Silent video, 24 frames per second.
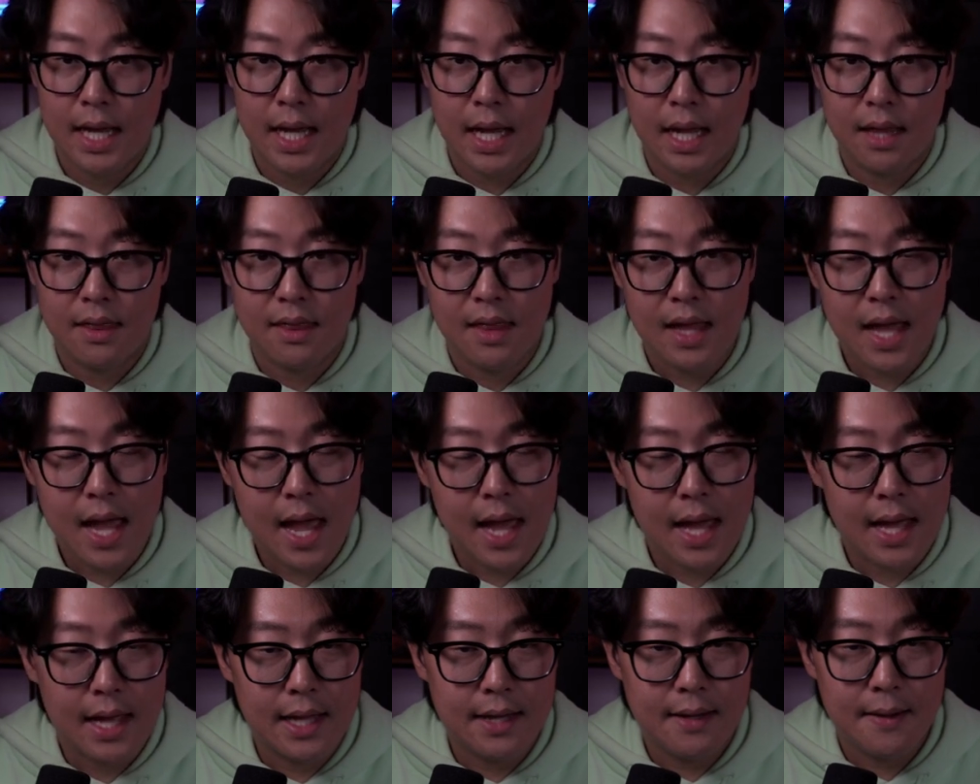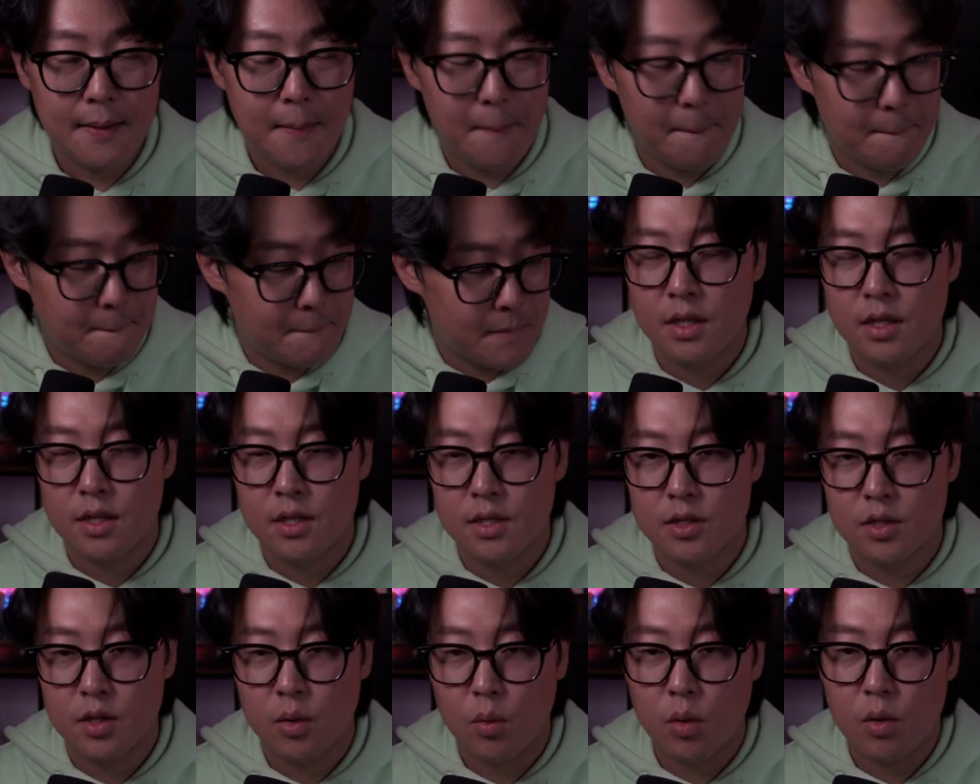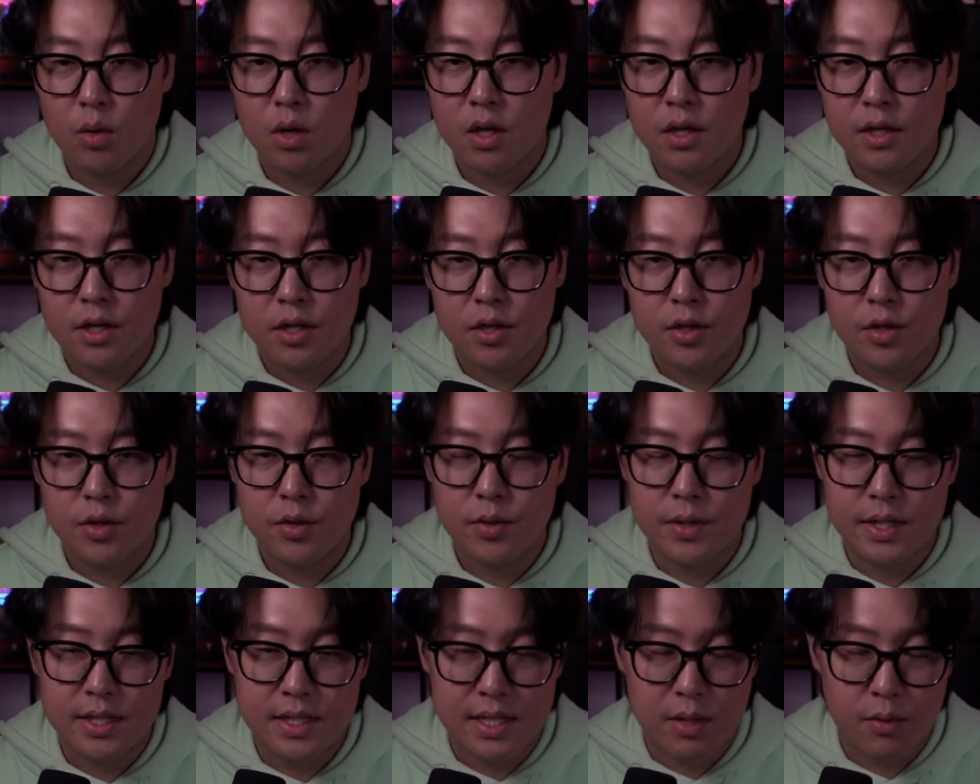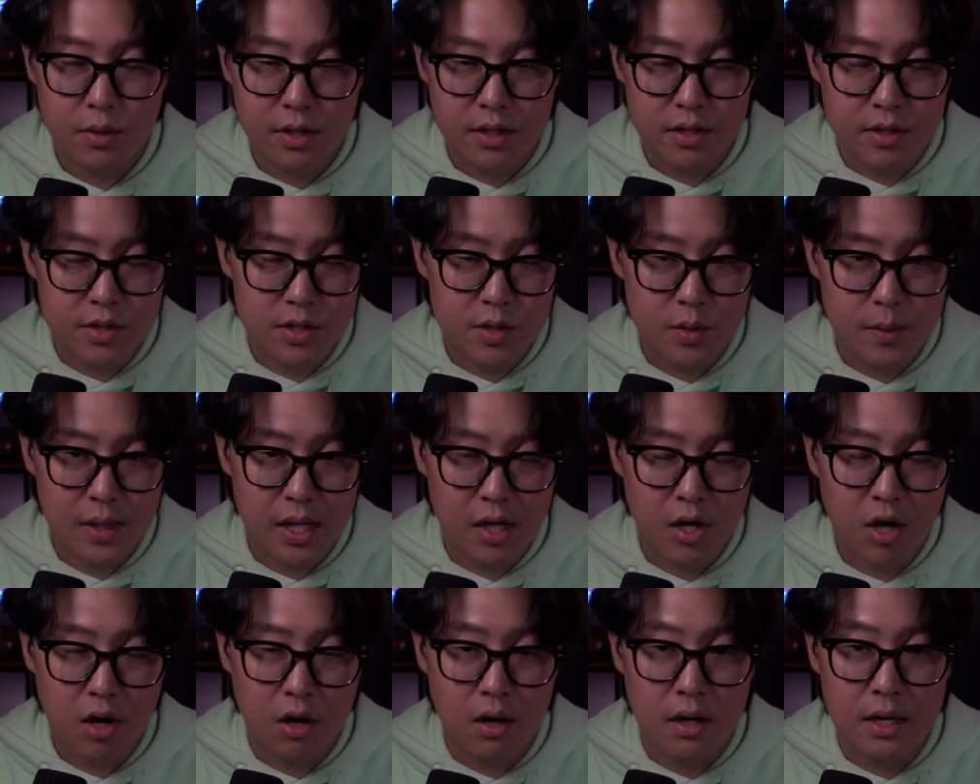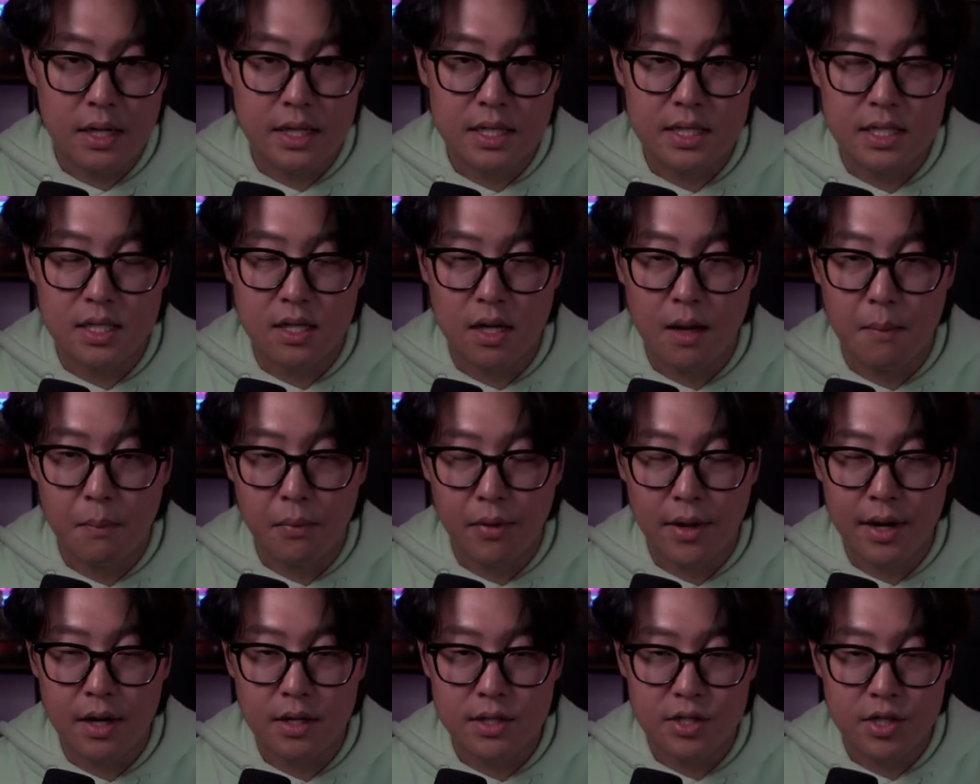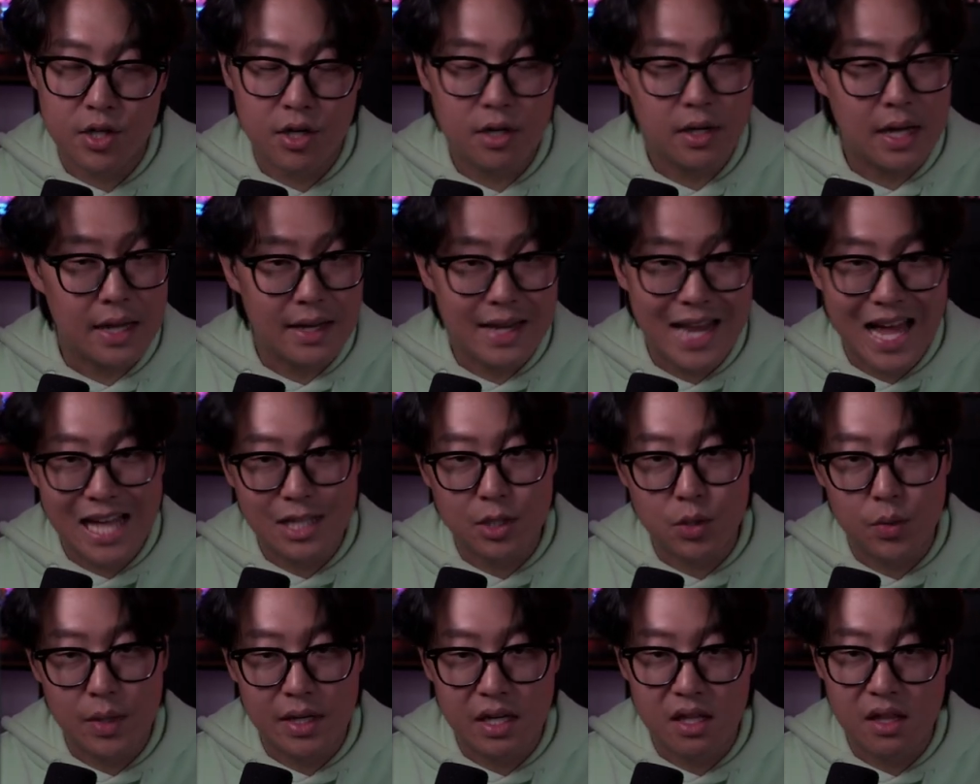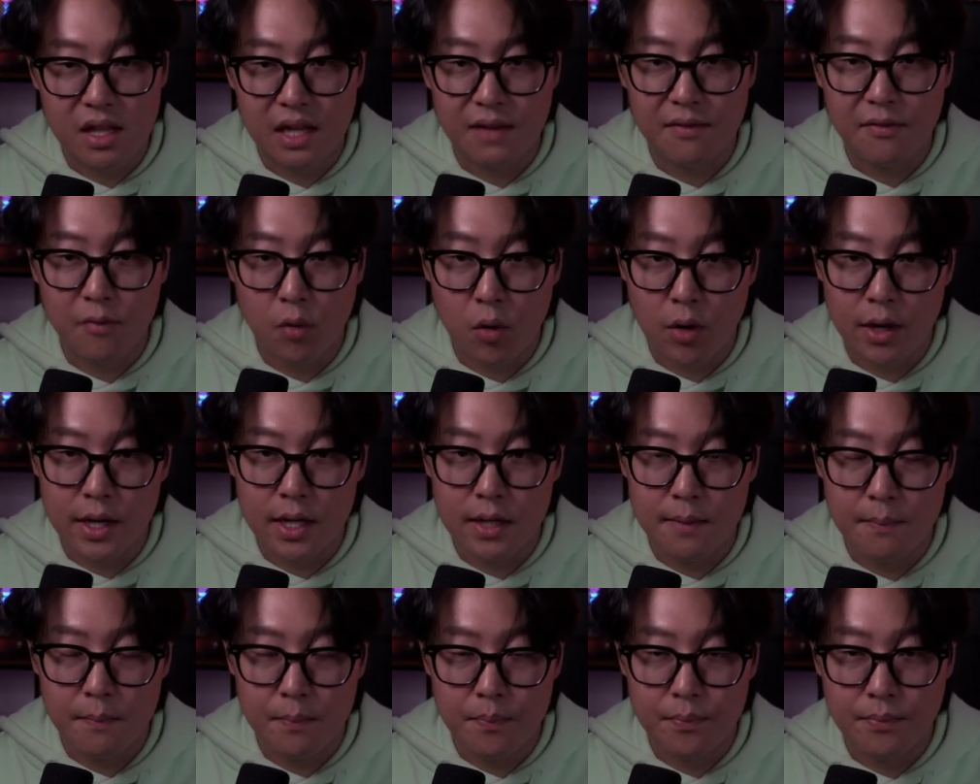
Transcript: And then, so what we're going to do is that we're going to assume that current is a player's turn and not do anything for it.